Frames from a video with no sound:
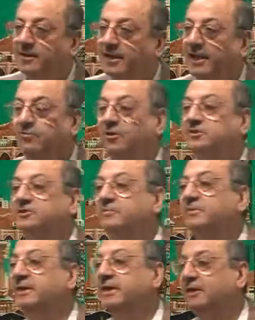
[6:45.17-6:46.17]
And what is the
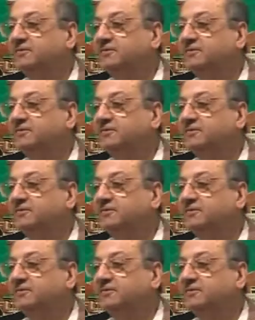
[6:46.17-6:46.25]
meaning of